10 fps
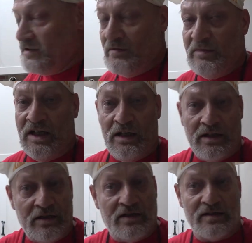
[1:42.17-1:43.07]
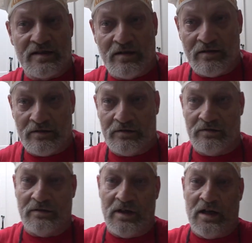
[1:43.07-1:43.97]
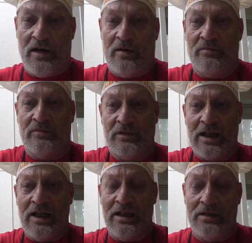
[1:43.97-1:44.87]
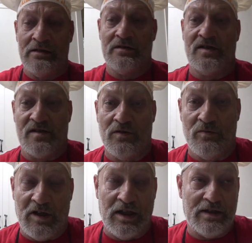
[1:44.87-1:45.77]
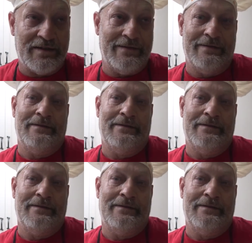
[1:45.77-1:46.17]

The meat is lean stew meat.